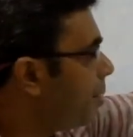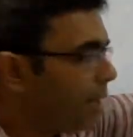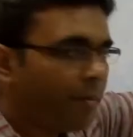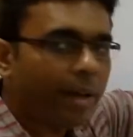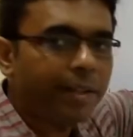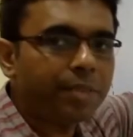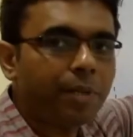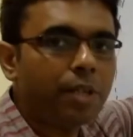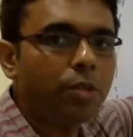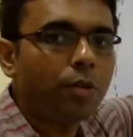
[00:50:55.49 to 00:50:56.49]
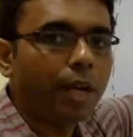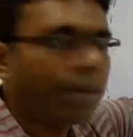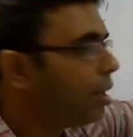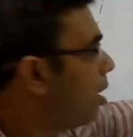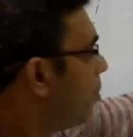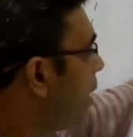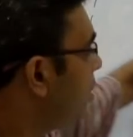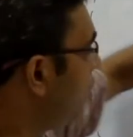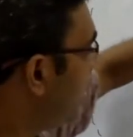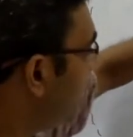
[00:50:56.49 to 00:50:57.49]
memory management unit, by
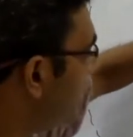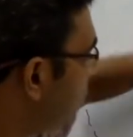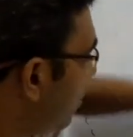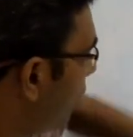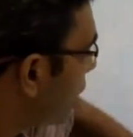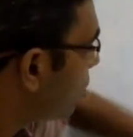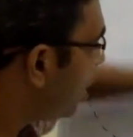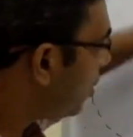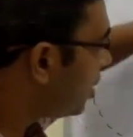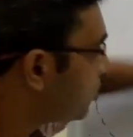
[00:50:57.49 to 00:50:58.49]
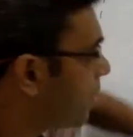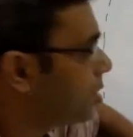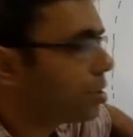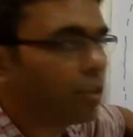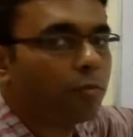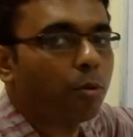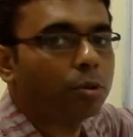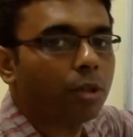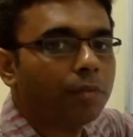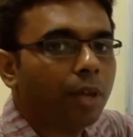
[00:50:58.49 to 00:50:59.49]
utilizing the virtual address spaces of
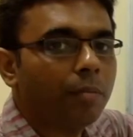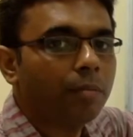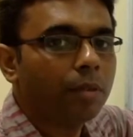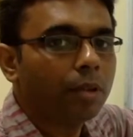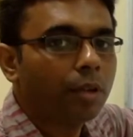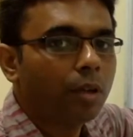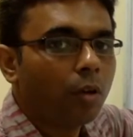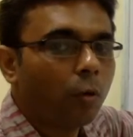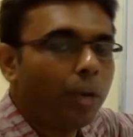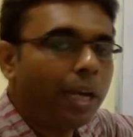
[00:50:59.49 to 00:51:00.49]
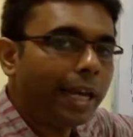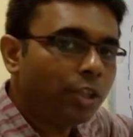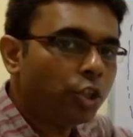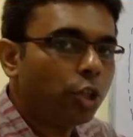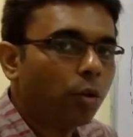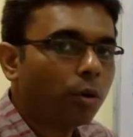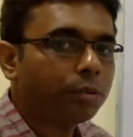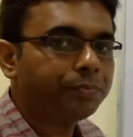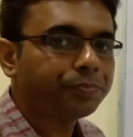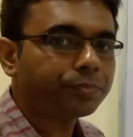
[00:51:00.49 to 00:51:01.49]
both of them, will ensure
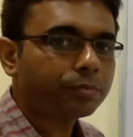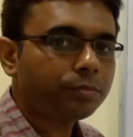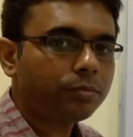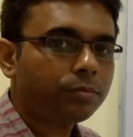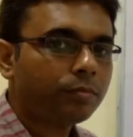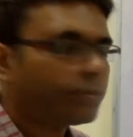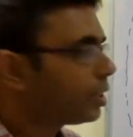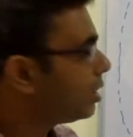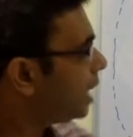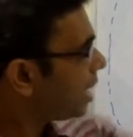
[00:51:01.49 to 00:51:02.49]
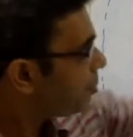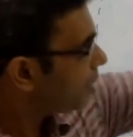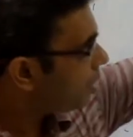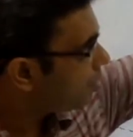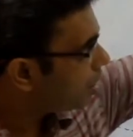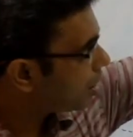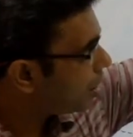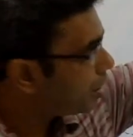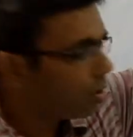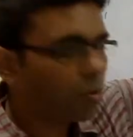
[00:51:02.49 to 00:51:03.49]
that that particular
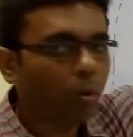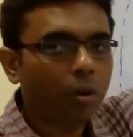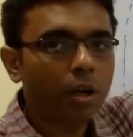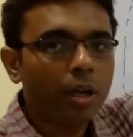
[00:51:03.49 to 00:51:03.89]
kernel code